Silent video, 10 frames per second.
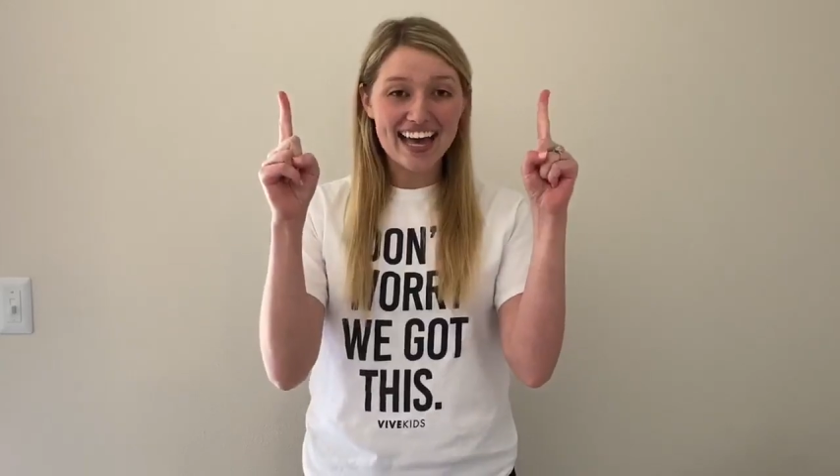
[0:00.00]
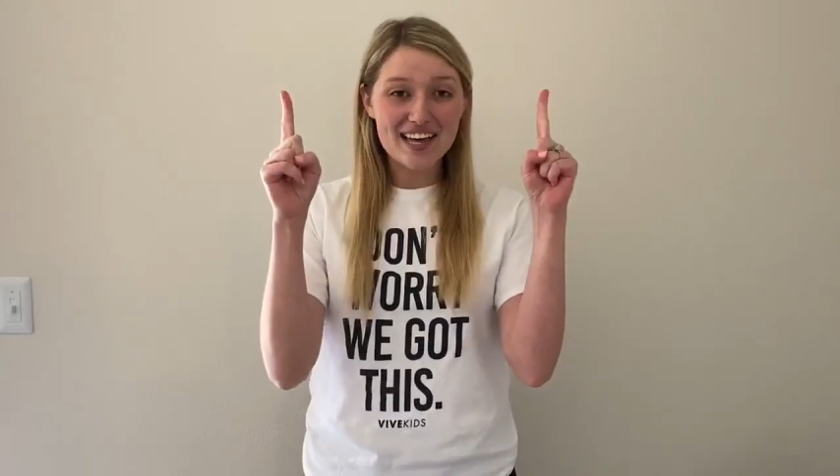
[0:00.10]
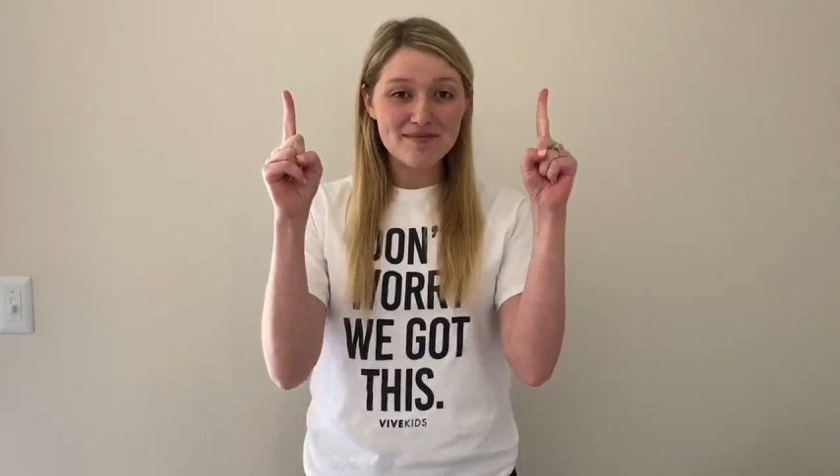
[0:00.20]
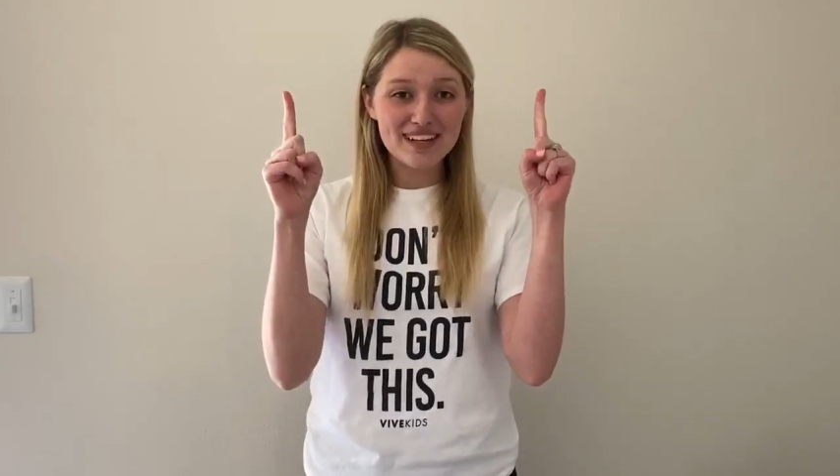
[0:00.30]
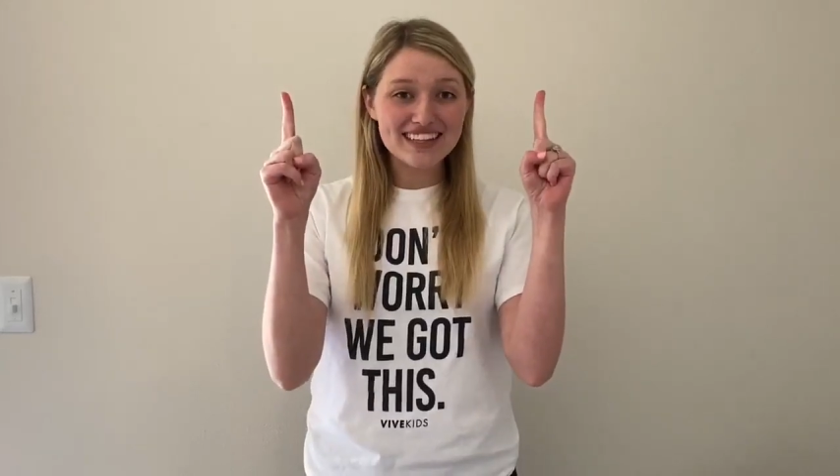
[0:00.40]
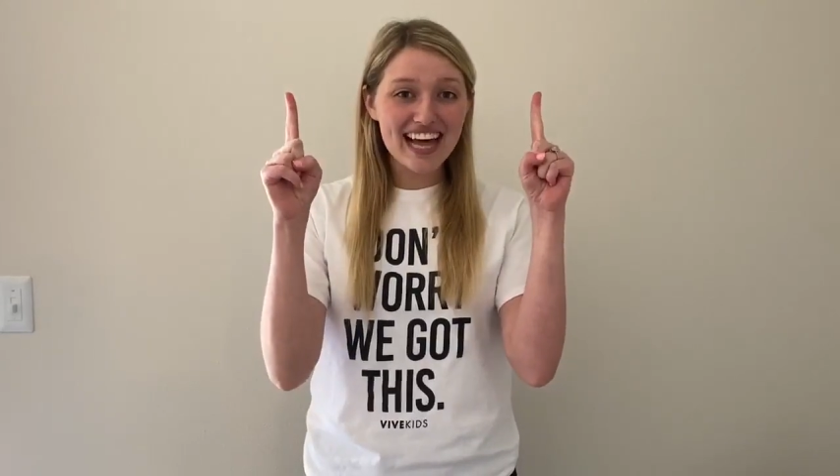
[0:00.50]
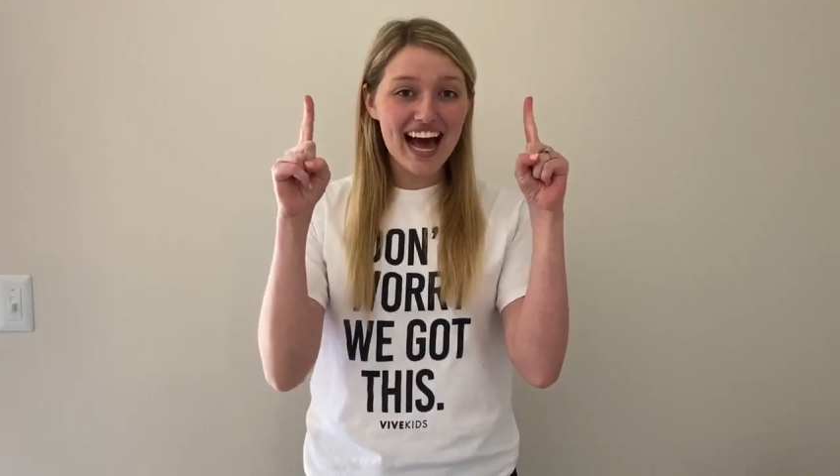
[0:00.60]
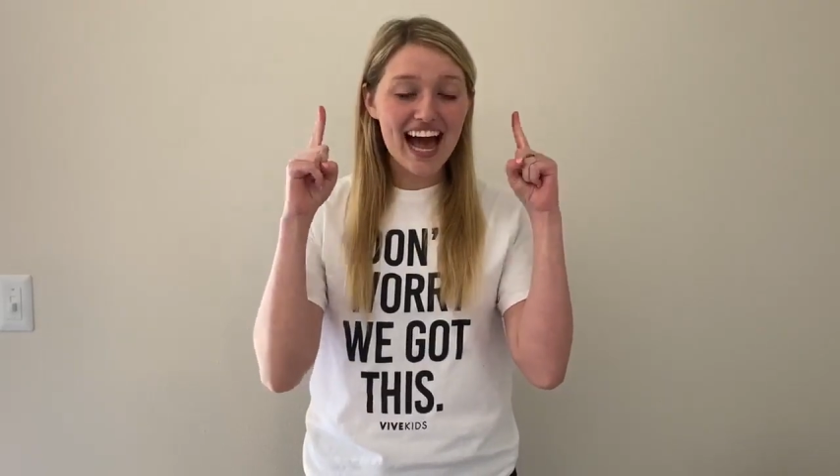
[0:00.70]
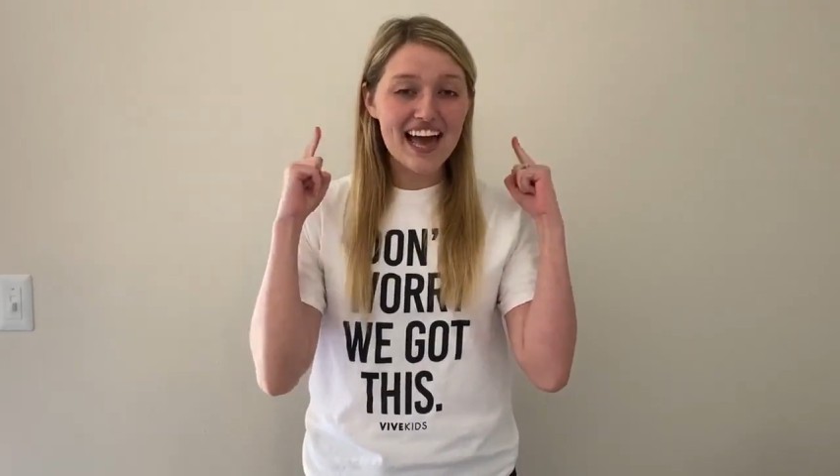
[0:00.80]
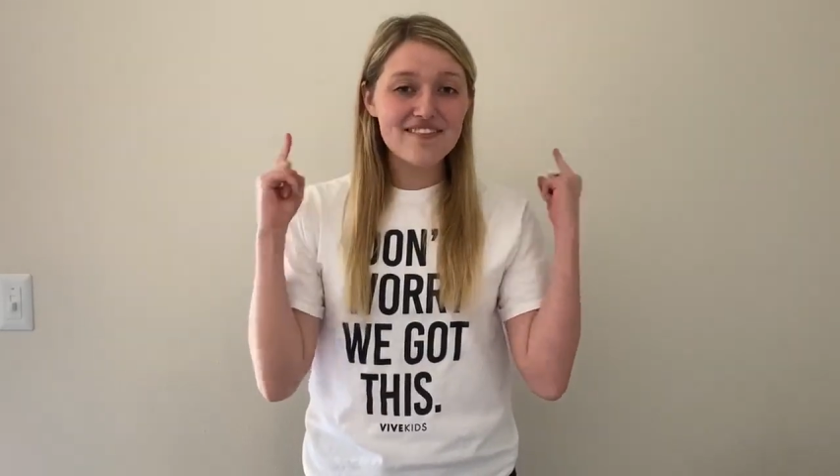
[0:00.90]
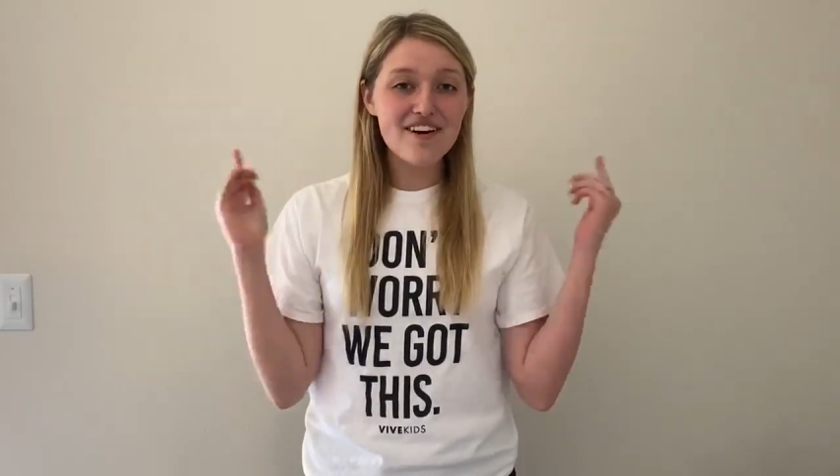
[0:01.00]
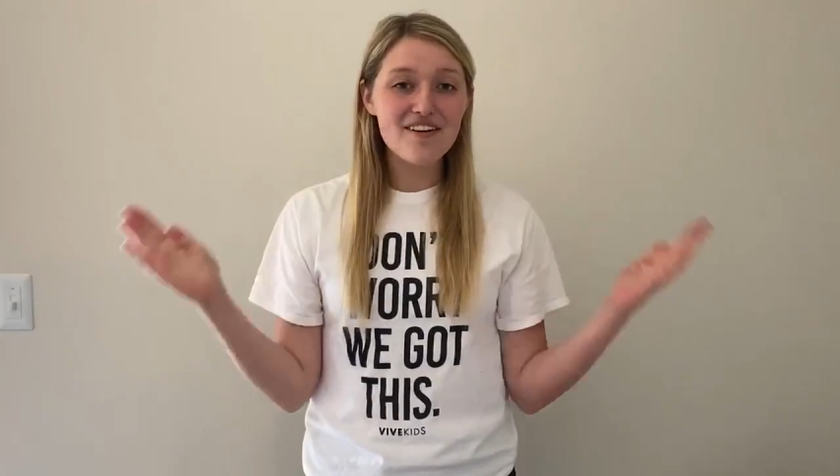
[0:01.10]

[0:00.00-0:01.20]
am alive